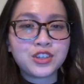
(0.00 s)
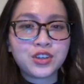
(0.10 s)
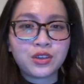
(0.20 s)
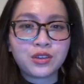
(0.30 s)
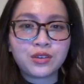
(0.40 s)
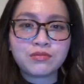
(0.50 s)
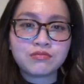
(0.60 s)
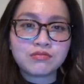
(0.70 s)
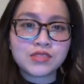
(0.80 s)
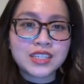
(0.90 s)
to
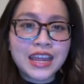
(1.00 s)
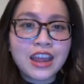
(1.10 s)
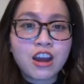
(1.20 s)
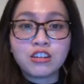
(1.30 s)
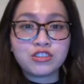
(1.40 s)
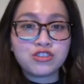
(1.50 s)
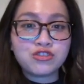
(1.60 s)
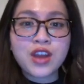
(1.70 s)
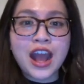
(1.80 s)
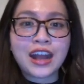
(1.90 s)
stay on
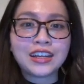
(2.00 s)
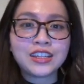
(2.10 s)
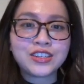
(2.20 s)
track.